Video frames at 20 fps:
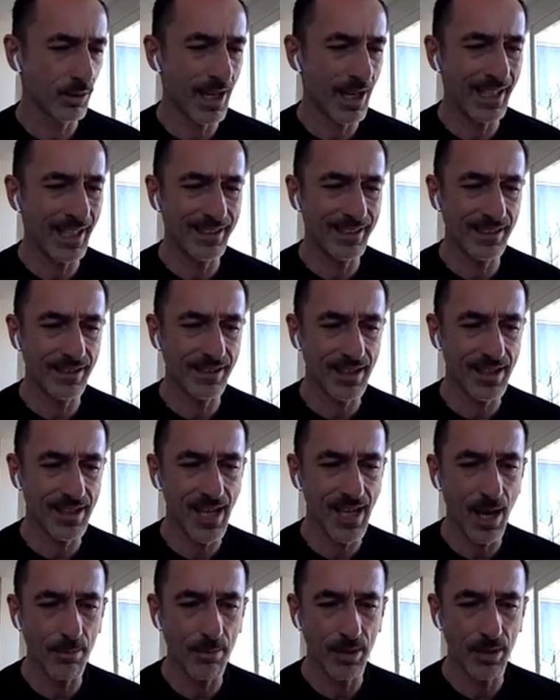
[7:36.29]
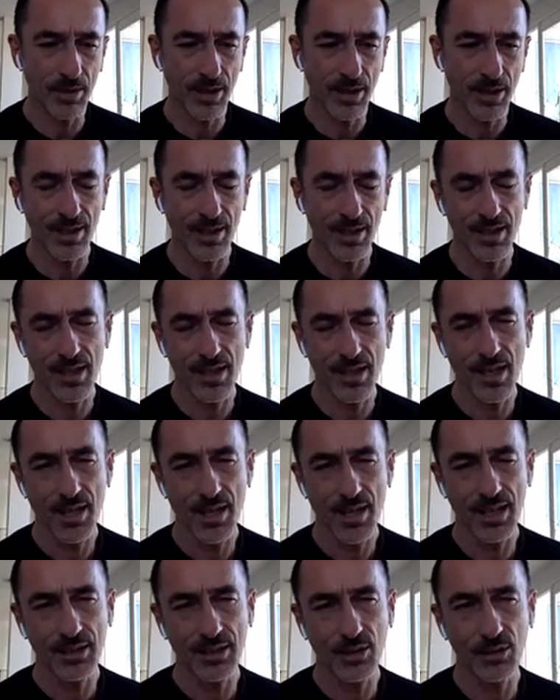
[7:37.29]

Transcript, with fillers: edit a summary that mm-hmm.